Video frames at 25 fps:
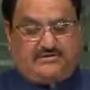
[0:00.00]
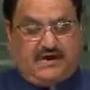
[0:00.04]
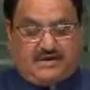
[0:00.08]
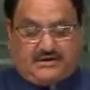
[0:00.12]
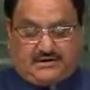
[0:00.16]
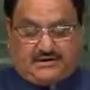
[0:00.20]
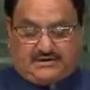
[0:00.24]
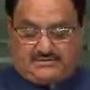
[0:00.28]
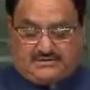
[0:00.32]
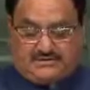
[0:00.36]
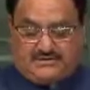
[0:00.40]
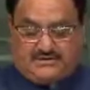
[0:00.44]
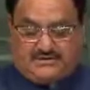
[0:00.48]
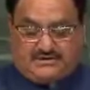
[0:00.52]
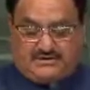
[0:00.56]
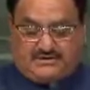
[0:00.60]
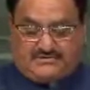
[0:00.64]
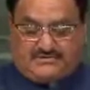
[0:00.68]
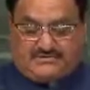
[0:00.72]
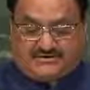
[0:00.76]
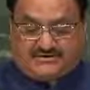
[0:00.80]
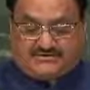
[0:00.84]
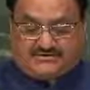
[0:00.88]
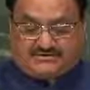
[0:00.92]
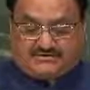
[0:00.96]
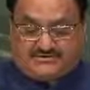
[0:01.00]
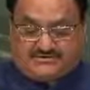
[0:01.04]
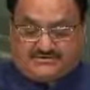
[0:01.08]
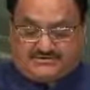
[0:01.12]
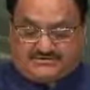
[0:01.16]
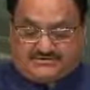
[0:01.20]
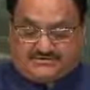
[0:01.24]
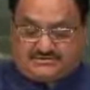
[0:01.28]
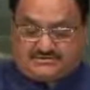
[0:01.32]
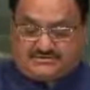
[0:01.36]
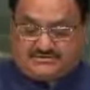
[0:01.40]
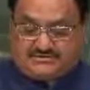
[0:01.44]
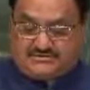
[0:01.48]
Targeted
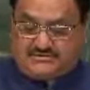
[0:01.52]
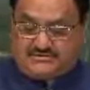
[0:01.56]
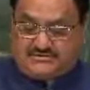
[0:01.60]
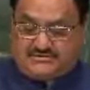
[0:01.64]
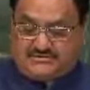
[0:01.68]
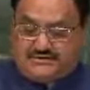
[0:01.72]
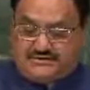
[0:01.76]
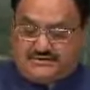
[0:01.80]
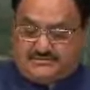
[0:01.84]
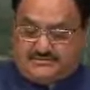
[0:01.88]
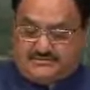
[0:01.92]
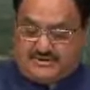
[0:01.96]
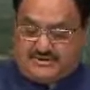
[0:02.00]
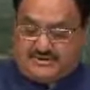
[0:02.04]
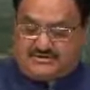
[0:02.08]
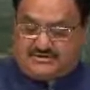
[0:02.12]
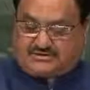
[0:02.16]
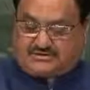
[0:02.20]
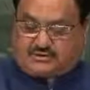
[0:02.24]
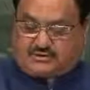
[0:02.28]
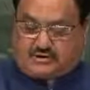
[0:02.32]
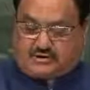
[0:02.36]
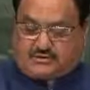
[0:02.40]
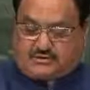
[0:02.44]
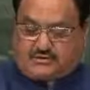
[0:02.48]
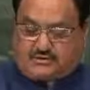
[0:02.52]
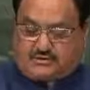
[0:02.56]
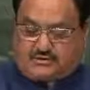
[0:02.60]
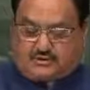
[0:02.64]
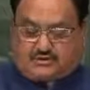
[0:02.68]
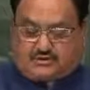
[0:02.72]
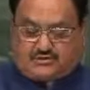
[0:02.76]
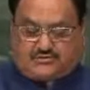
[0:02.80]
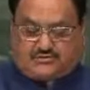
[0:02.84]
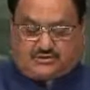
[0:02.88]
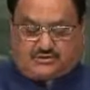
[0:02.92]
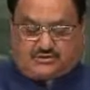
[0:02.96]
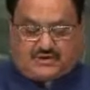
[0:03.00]
interventions based on
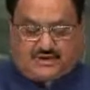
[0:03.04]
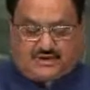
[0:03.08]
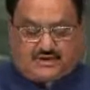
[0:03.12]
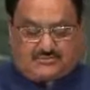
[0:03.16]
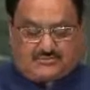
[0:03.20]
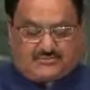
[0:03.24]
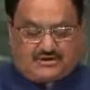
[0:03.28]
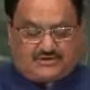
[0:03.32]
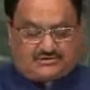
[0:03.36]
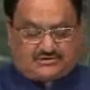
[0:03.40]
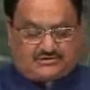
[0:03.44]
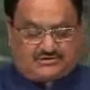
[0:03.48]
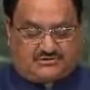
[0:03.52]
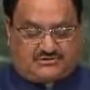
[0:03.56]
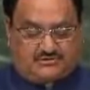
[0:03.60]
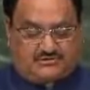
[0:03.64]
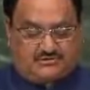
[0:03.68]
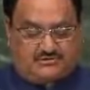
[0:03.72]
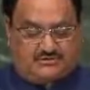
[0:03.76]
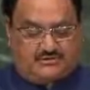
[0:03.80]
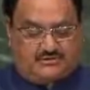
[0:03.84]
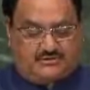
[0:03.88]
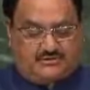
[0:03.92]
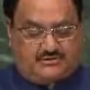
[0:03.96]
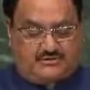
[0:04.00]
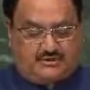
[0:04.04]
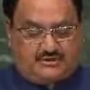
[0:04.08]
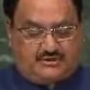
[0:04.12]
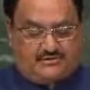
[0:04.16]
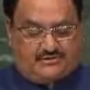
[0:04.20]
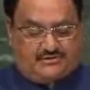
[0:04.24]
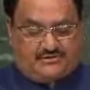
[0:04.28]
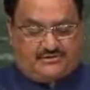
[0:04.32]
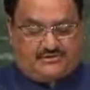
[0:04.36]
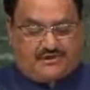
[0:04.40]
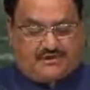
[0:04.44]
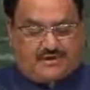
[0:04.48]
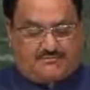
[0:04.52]
close collaboration
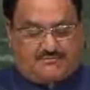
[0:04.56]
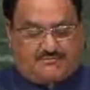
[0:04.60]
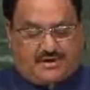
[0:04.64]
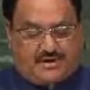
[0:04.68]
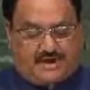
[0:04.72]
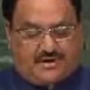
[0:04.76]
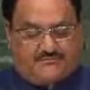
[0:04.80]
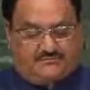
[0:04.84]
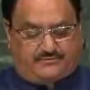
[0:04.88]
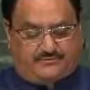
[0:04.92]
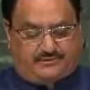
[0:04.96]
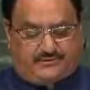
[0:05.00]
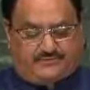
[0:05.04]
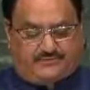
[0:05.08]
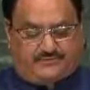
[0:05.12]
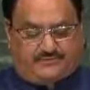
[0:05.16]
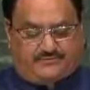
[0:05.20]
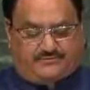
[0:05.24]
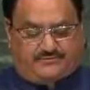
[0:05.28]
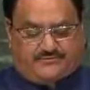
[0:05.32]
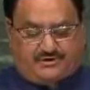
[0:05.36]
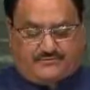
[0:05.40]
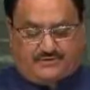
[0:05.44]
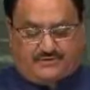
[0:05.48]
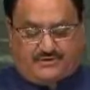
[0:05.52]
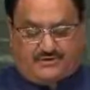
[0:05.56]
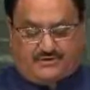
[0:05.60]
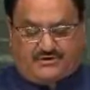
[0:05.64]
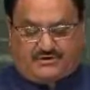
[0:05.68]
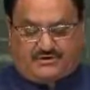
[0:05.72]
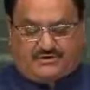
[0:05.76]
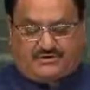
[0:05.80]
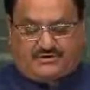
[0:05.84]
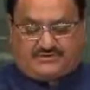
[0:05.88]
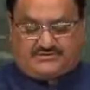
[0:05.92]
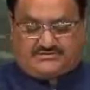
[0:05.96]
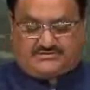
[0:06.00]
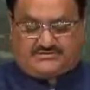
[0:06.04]
with the empowerment of
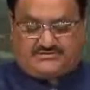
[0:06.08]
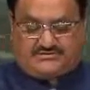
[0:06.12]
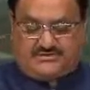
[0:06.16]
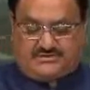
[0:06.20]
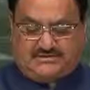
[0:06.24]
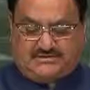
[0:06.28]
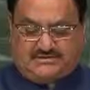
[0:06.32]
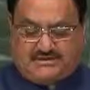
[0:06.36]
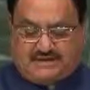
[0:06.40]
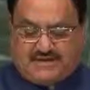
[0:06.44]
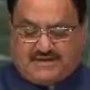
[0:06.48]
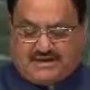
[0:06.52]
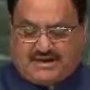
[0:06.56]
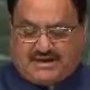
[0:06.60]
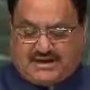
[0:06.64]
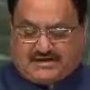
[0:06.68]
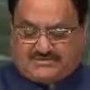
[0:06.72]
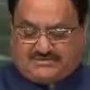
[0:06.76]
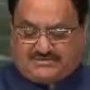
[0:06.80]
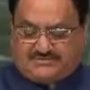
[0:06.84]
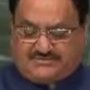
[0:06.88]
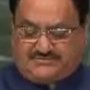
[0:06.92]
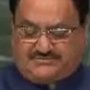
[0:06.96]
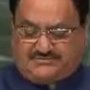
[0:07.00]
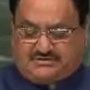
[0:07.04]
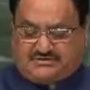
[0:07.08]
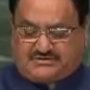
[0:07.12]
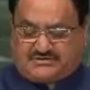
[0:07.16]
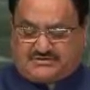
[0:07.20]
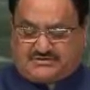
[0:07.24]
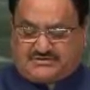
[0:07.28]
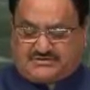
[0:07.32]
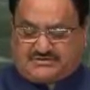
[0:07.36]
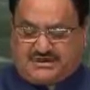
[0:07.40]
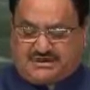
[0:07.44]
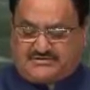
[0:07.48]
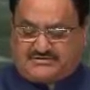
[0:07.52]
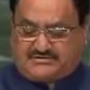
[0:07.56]
communities and civil
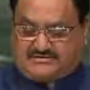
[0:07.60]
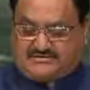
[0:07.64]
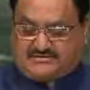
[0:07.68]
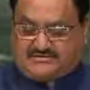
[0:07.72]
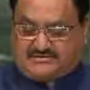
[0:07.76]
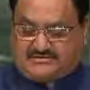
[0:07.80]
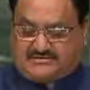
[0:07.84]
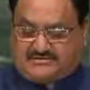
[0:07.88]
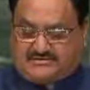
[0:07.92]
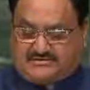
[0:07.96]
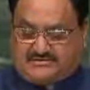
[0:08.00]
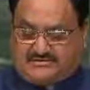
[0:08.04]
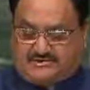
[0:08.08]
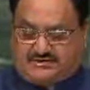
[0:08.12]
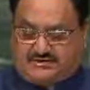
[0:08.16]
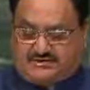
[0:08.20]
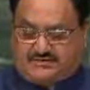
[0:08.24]
society